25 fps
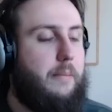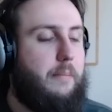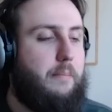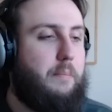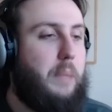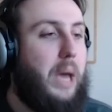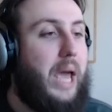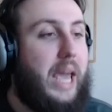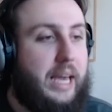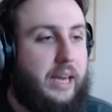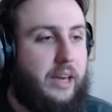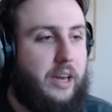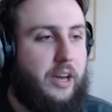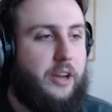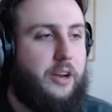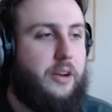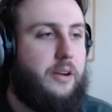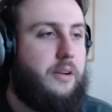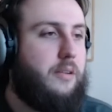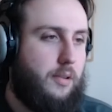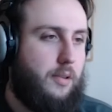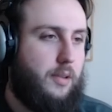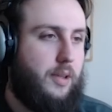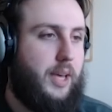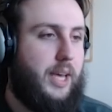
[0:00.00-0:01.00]

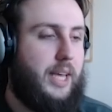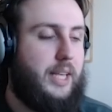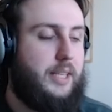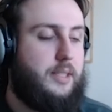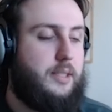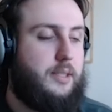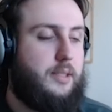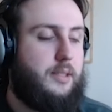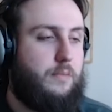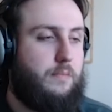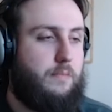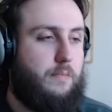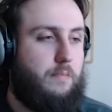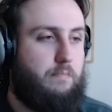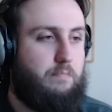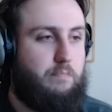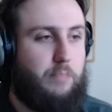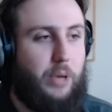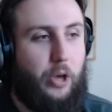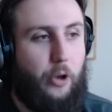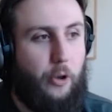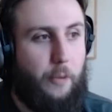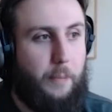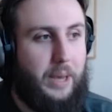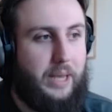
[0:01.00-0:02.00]
Bacon is
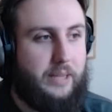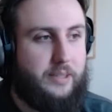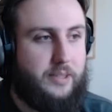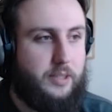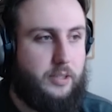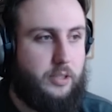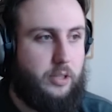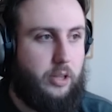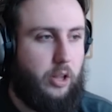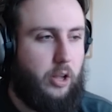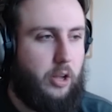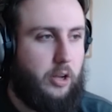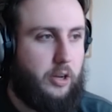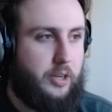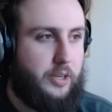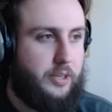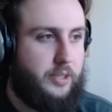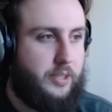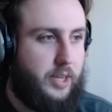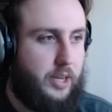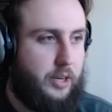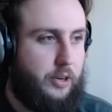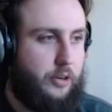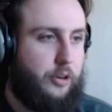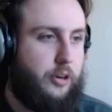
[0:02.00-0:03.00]
a best in slot
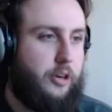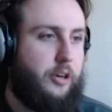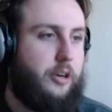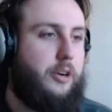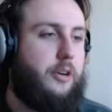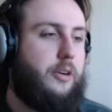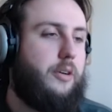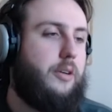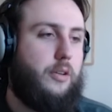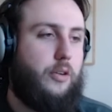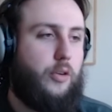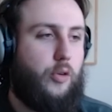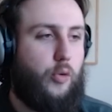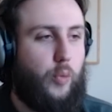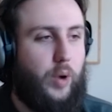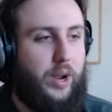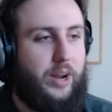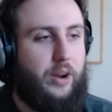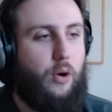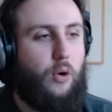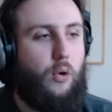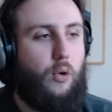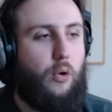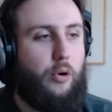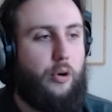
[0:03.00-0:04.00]
contender. Red
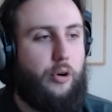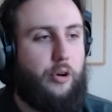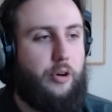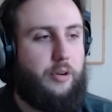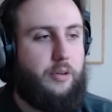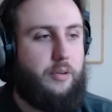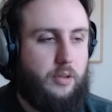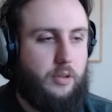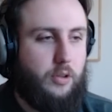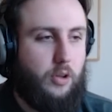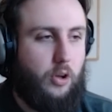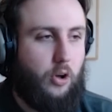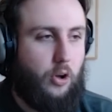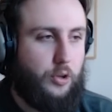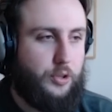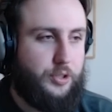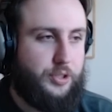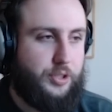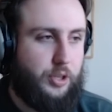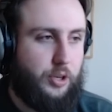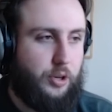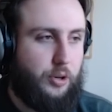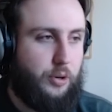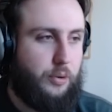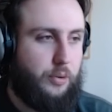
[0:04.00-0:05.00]
Horn,
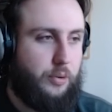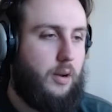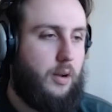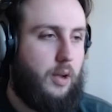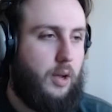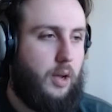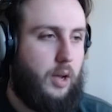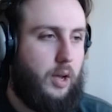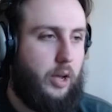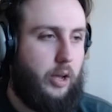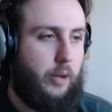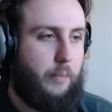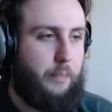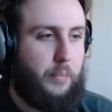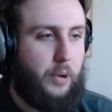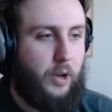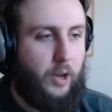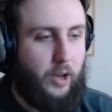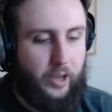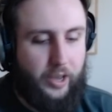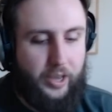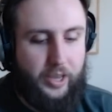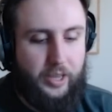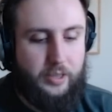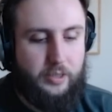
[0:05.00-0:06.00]
also
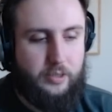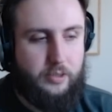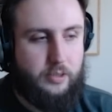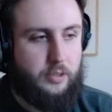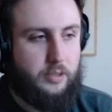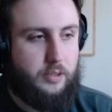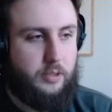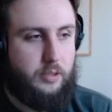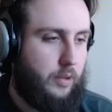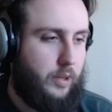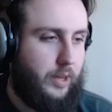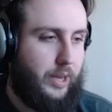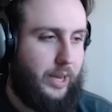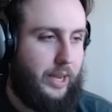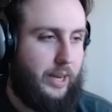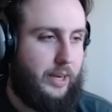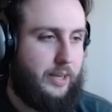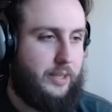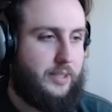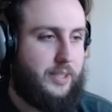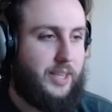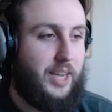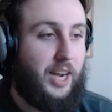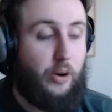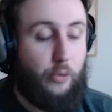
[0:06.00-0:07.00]
Pines and
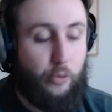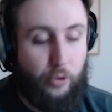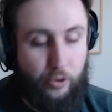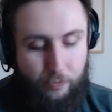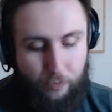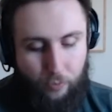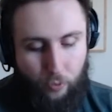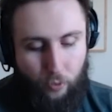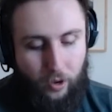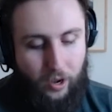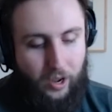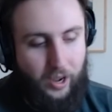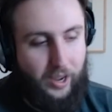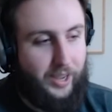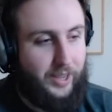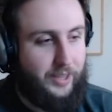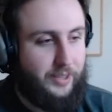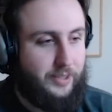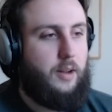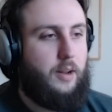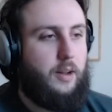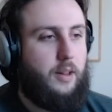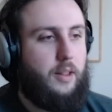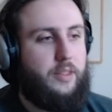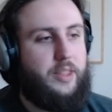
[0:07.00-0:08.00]
Scoured
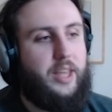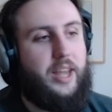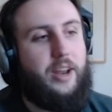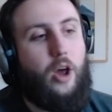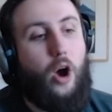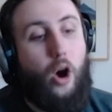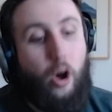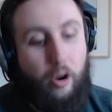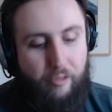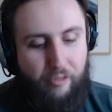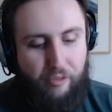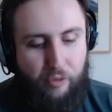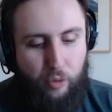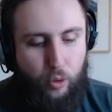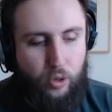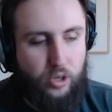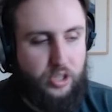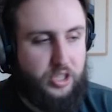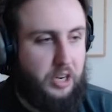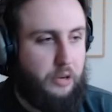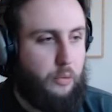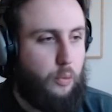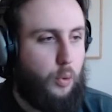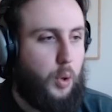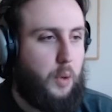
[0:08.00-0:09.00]
Pride. Then Unforged
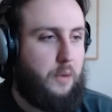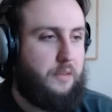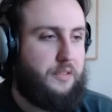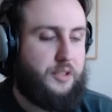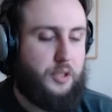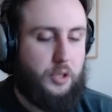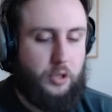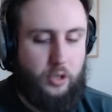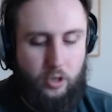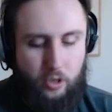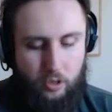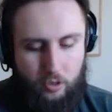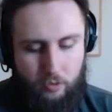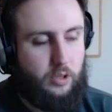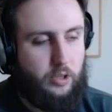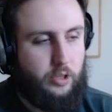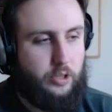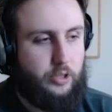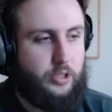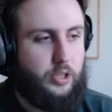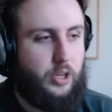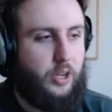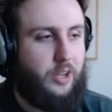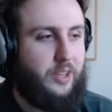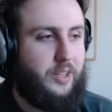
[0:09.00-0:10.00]
and Wolves are
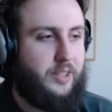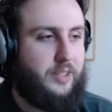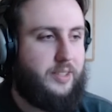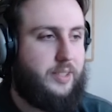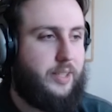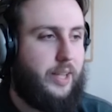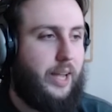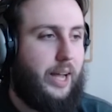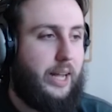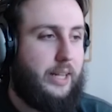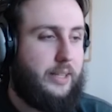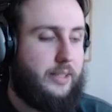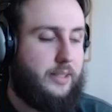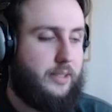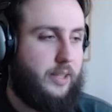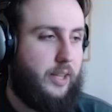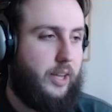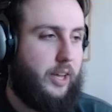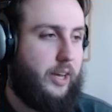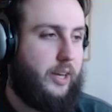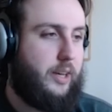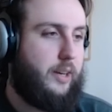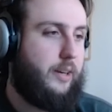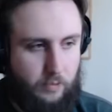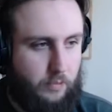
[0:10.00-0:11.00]
solid stat stick.